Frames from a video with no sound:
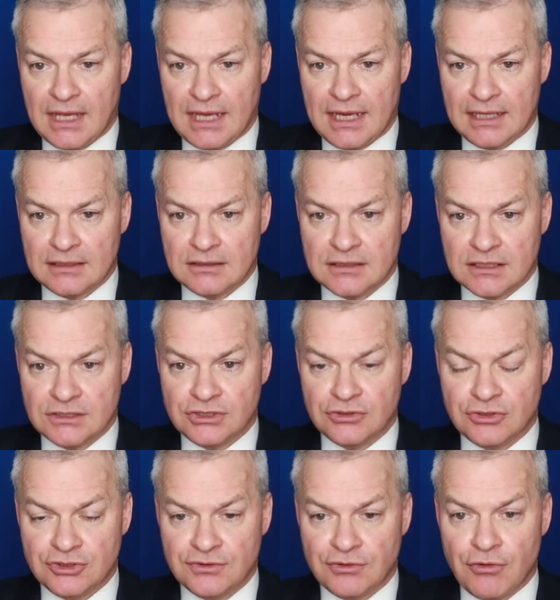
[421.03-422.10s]
And as
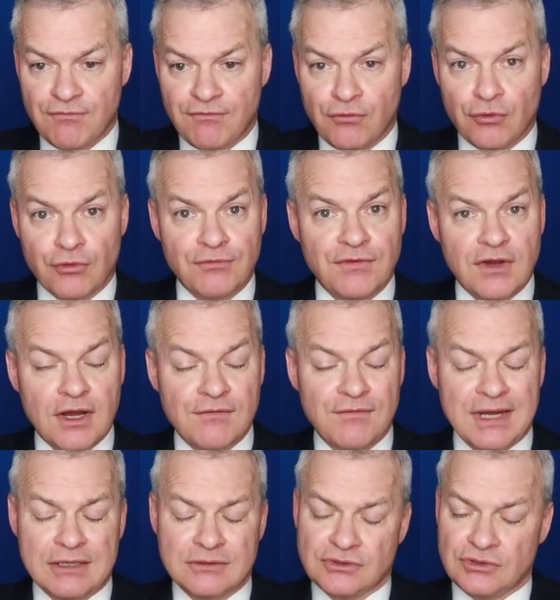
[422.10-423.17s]
soon as you've got four or five
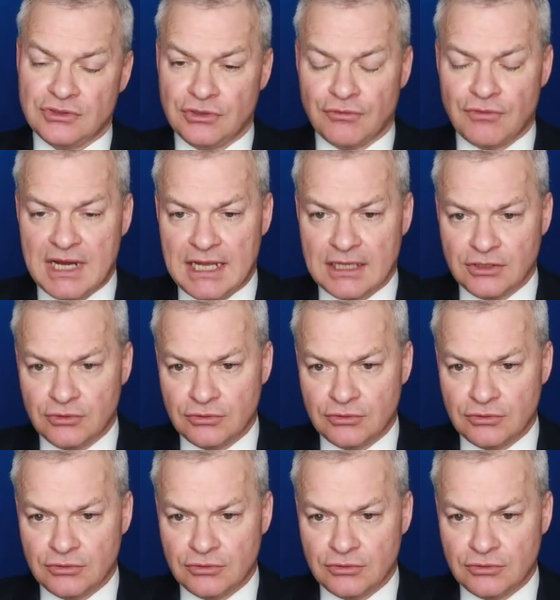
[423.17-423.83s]
vowels on your rack,